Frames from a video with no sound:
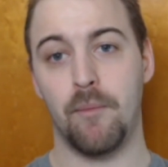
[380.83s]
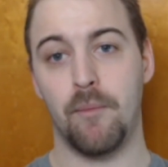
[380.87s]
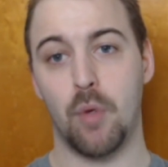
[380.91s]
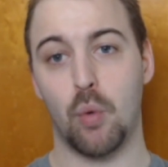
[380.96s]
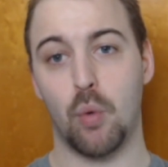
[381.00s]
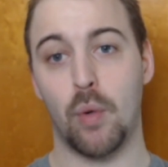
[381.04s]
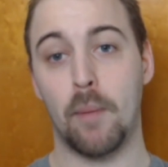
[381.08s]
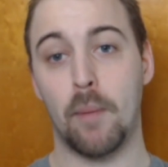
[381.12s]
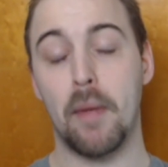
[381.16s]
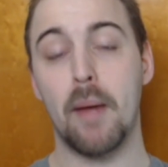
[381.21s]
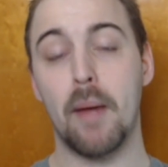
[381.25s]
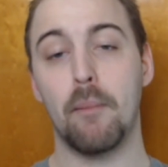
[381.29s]

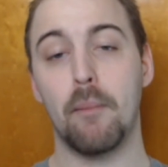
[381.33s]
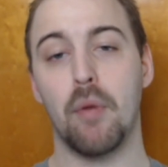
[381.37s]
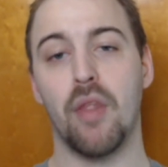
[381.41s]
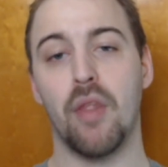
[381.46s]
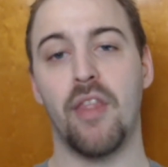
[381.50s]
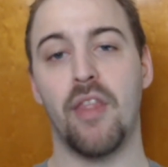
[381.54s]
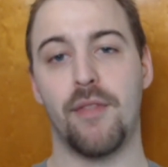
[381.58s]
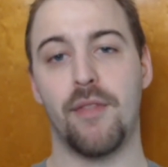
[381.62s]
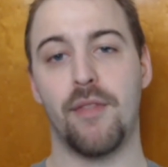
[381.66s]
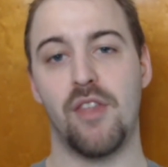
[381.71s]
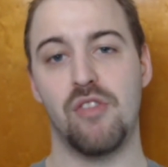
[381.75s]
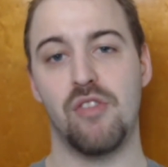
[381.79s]
Remember
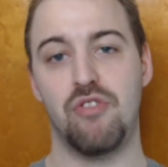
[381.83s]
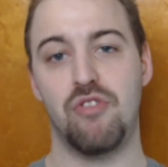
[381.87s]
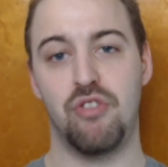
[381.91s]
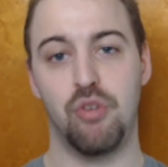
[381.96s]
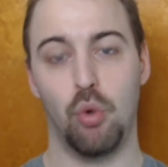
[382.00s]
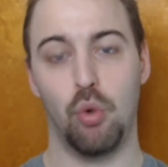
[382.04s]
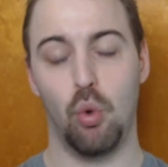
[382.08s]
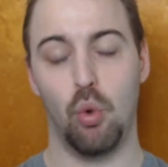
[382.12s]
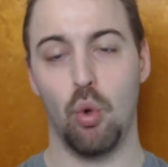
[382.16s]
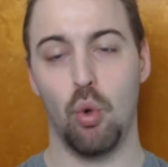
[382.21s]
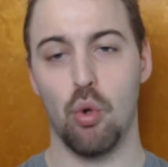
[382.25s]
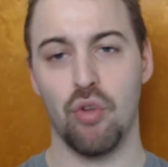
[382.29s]
that the
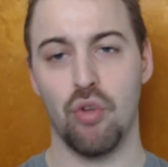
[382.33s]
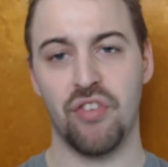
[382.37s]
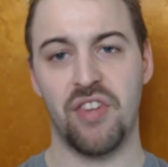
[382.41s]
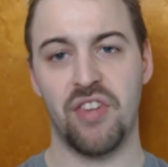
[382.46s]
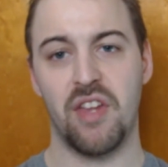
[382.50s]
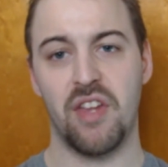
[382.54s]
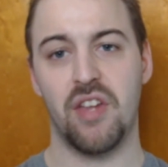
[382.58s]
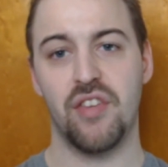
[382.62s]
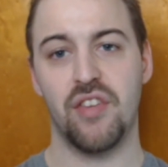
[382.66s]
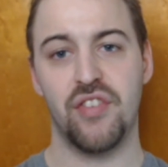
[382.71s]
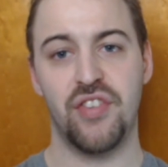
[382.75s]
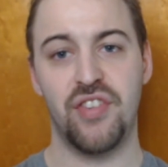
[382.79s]
duels
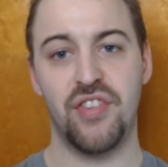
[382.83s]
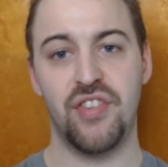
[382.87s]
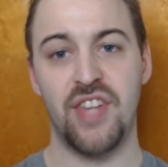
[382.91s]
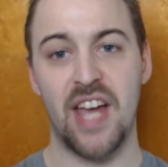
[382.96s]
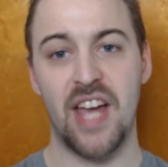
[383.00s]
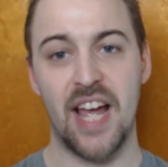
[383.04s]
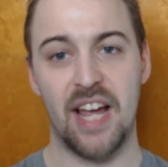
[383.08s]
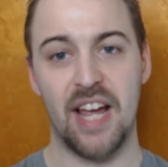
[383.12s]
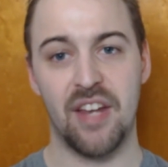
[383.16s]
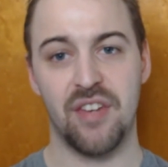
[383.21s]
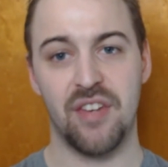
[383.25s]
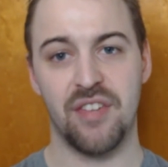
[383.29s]

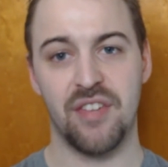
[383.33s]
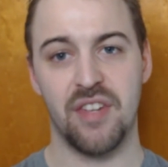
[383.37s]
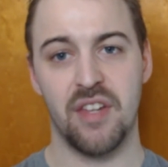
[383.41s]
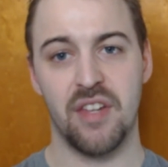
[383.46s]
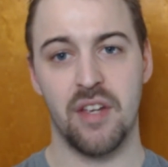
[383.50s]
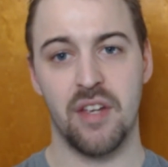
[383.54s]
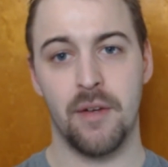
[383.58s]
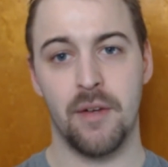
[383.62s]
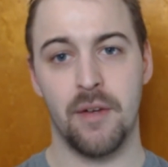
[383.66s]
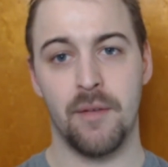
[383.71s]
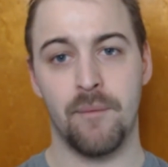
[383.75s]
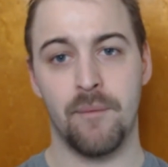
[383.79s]
set
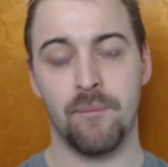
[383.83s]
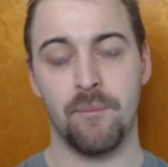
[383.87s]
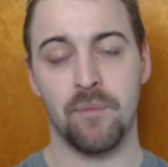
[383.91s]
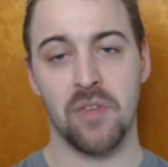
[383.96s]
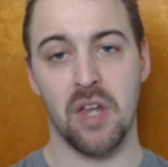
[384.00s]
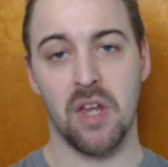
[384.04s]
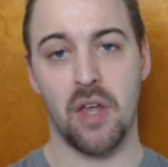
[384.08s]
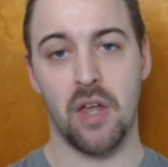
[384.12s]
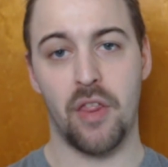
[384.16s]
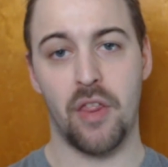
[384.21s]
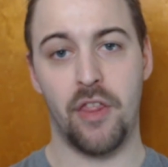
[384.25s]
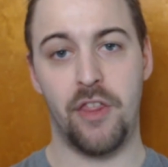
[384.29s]

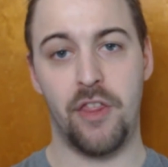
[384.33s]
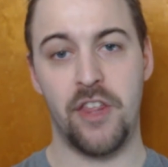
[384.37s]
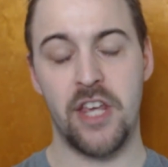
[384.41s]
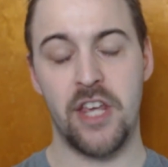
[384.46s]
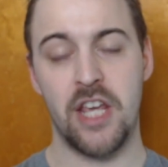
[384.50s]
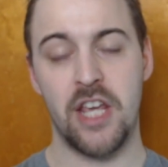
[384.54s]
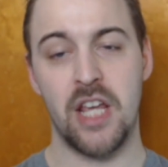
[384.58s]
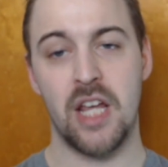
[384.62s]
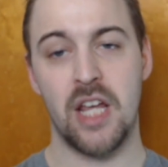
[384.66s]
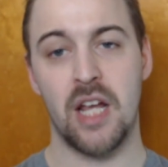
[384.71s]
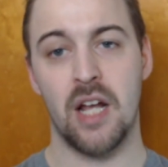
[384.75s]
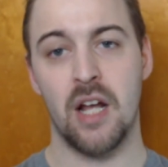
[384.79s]

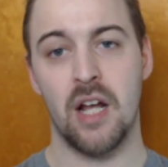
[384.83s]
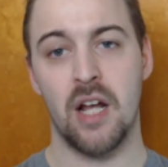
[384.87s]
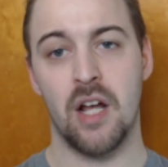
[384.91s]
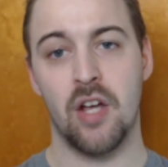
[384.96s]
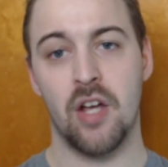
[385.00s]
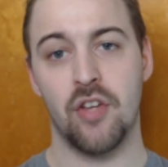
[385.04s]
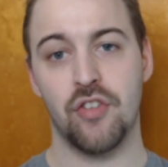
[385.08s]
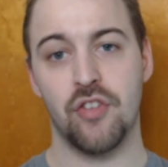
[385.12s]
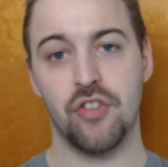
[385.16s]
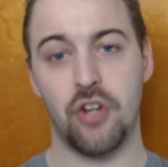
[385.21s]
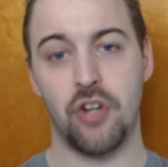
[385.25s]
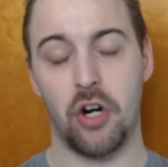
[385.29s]
the
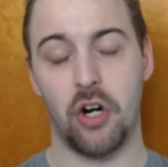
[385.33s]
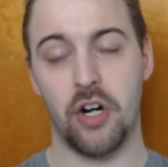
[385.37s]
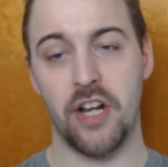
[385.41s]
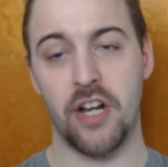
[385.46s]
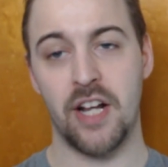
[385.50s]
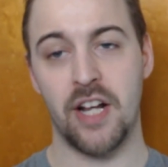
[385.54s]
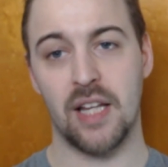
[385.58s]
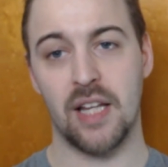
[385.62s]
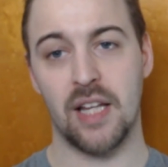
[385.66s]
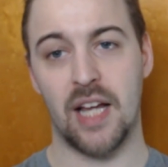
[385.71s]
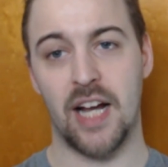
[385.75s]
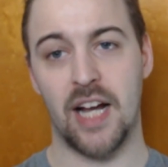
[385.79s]
starting
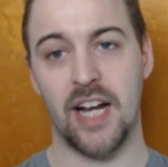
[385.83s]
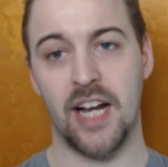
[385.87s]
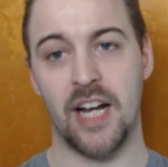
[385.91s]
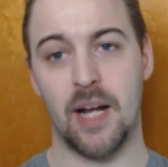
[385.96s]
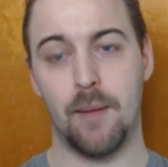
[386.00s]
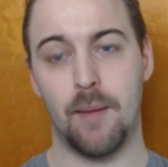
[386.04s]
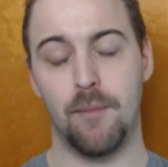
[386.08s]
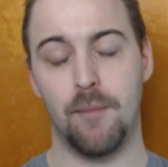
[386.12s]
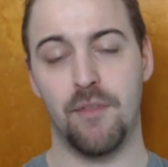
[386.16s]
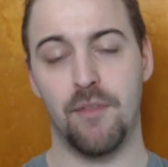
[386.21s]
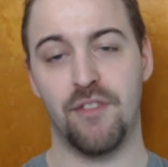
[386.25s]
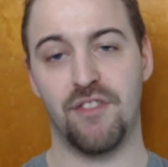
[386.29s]

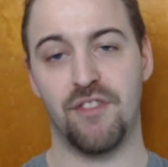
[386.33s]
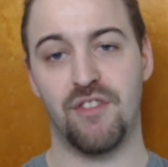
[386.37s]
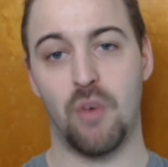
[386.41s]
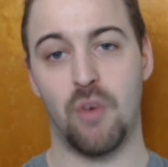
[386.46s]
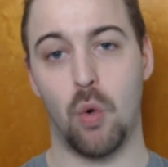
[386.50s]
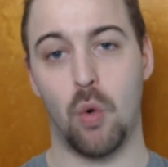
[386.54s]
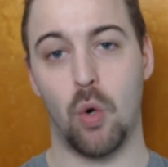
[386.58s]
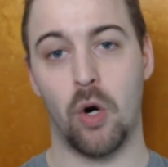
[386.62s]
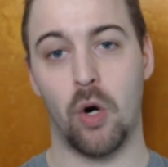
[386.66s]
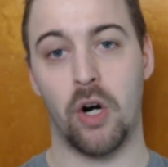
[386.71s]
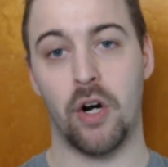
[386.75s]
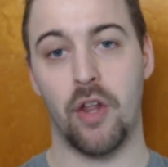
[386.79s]
lineup
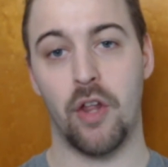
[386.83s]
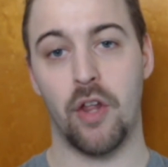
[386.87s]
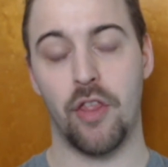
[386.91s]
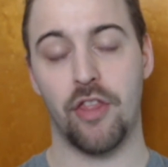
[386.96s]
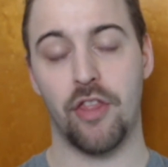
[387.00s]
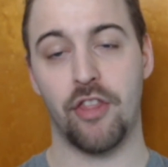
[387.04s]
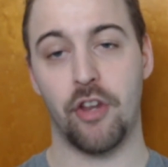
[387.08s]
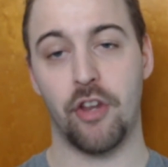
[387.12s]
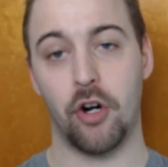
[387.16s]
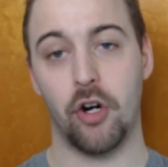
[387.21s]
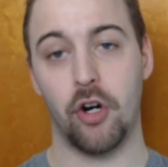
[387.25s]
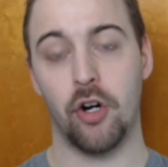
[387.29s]
for
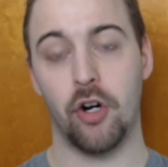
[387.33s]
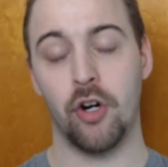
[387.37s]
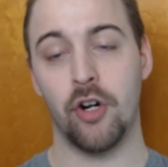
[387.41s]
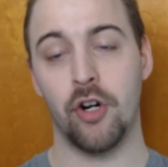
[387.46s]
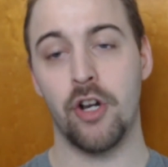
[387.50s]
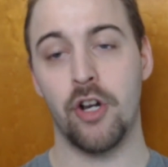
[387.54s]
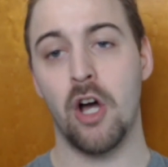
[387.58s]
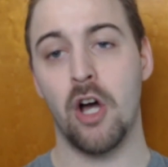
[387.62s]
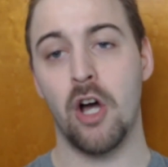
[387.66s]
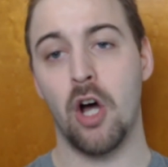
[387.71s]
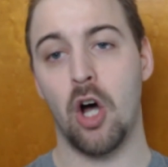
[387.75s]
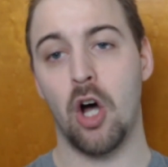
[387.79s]
third
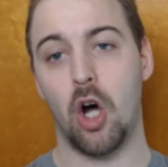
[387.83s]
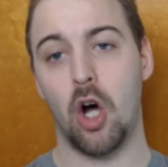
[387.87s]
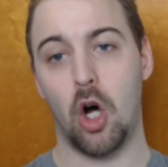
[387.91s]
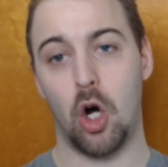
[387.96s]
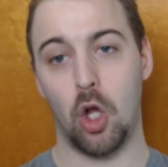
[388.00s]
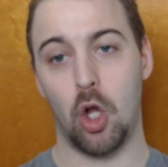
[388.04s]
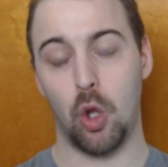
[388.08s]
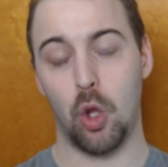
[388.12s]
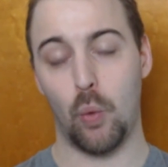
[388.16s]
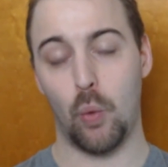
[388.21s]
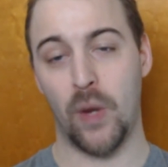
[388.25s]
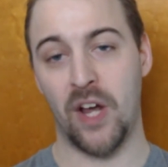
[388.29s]

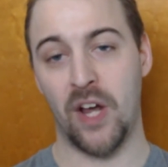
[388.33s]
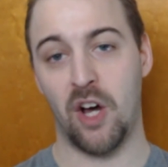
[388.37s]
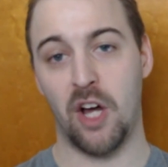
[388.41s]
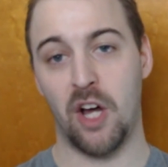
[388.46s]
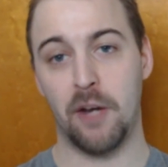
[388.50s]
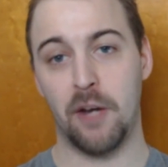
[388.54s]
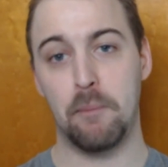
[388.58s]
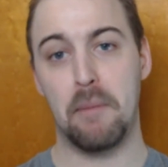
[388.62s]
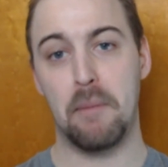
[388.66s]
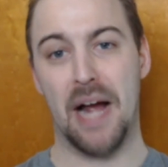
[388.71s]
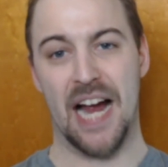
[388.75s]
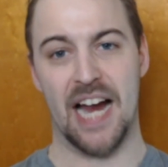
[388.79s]
all the way
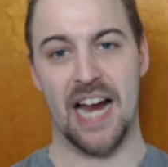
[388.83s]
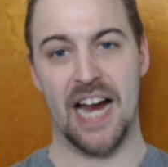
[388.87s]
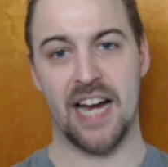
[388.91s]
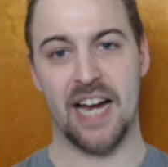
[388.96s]
on back.